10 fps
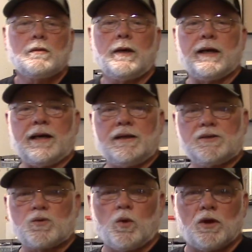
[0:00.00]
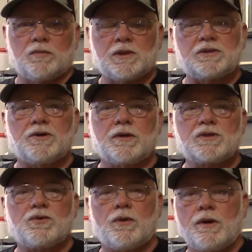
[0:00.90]
Hey guys, welcome to
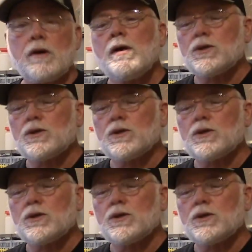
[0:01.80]
Coturnix Corner.